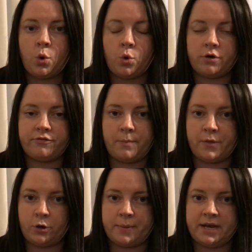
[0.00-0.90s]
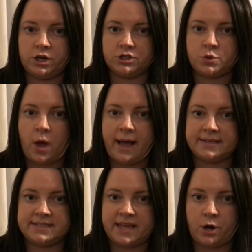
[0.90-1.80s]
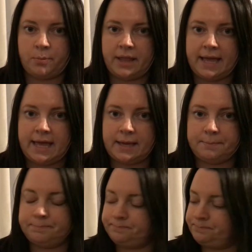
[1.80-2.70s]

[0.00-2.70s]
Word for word: or from their peers as they are playing.